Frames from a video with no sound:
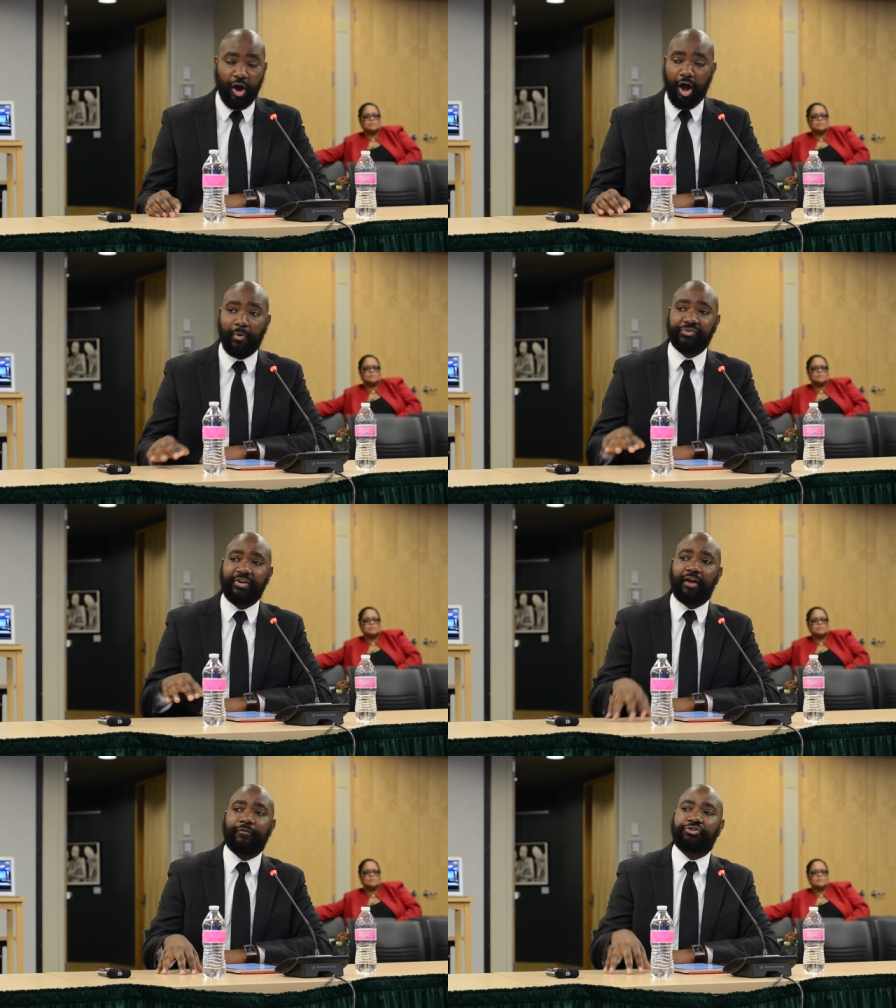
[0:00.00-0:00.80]

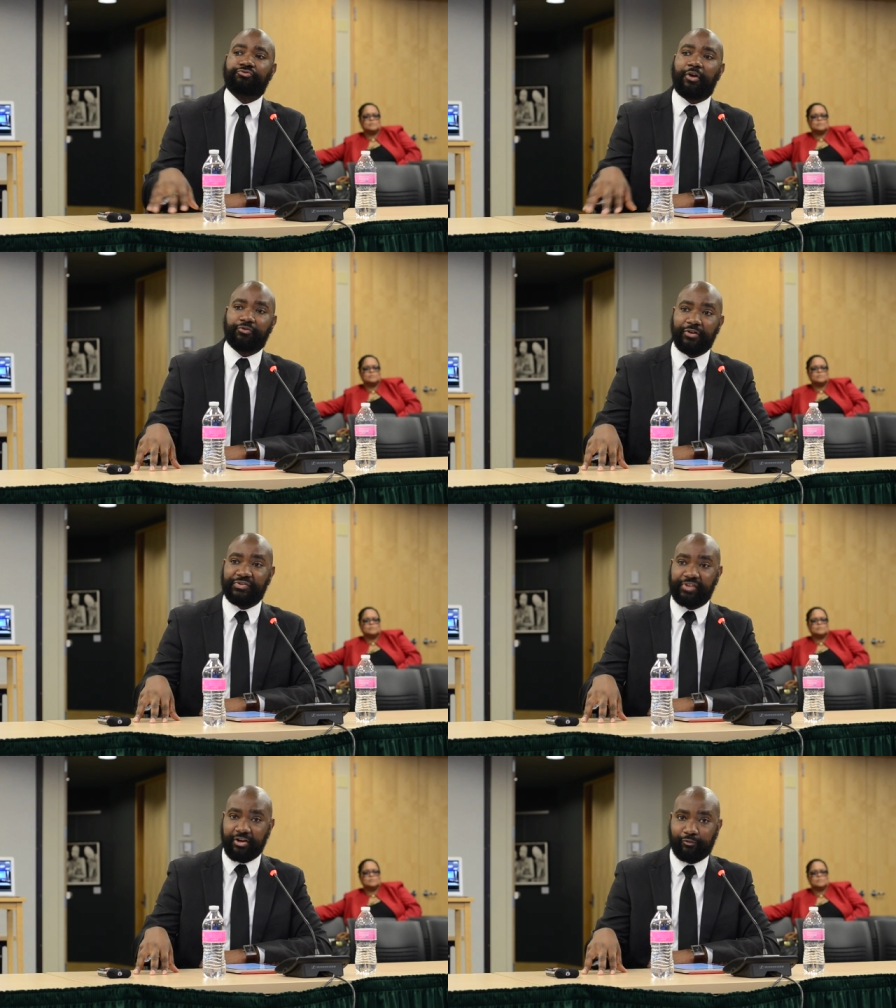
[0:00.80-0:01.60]
Almost every structural
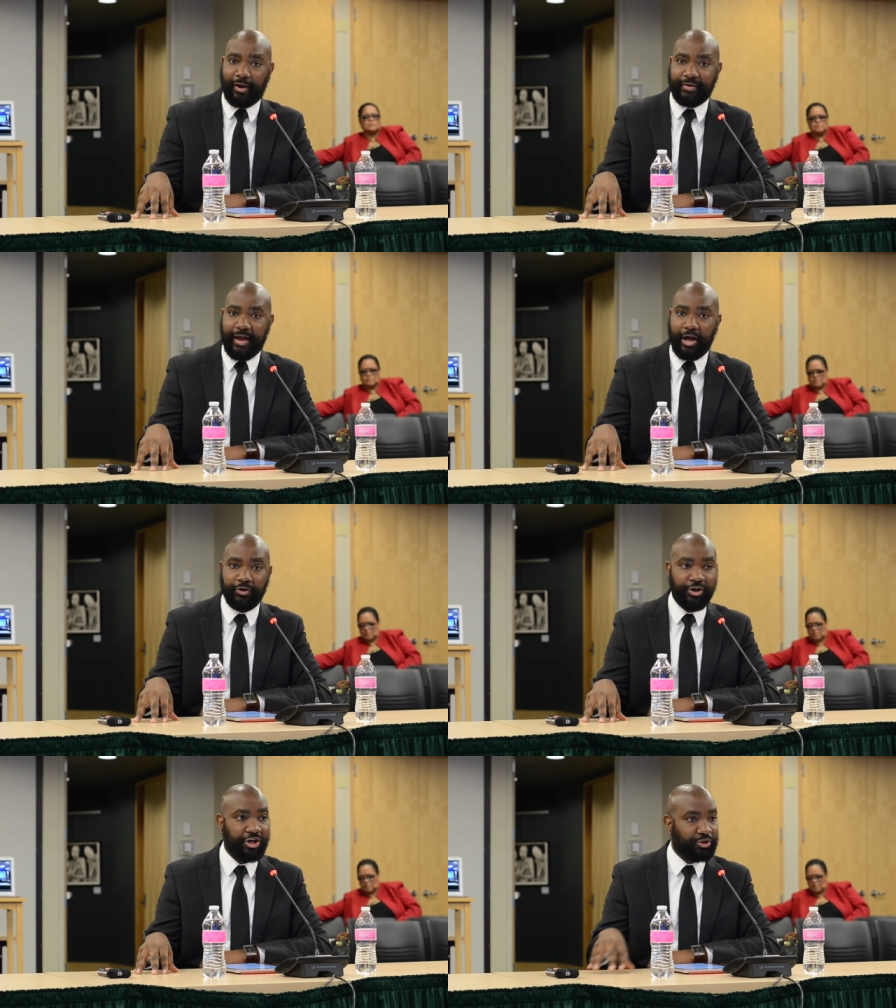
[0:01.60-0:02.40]
incentive right now